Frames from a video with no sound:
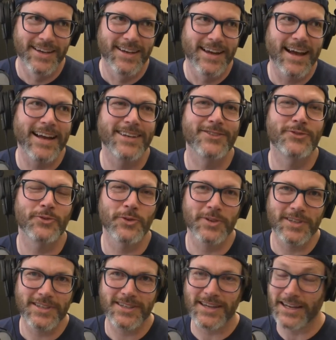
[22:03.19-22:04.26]
why I
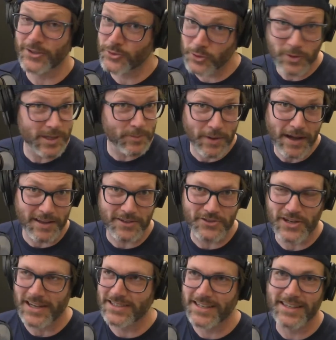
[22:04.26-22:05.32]
truly, I truly
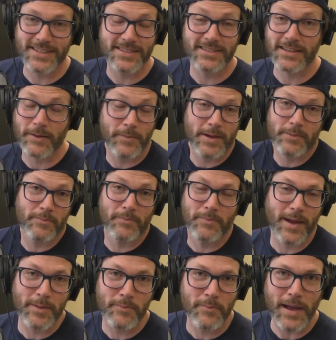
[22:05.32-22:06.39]
apologize. I just, my,
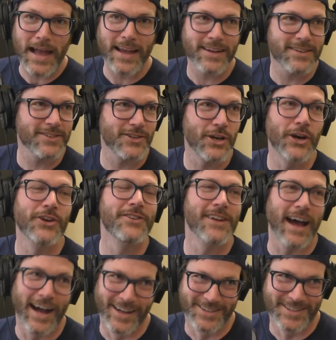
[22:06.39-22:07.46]
my mind could
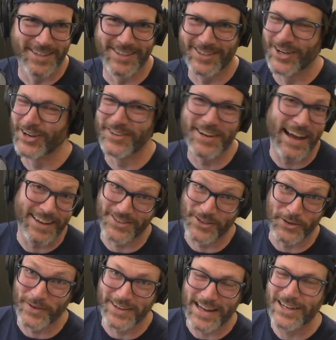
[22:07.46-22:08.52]
not, could not
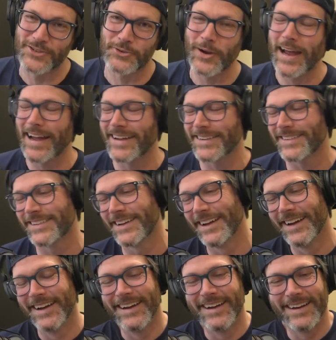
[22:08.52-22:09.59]
do it. I tried.
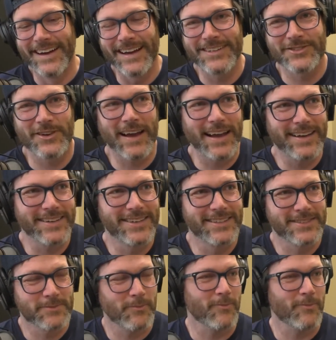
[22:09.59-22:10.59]
I'm I sure tried. people will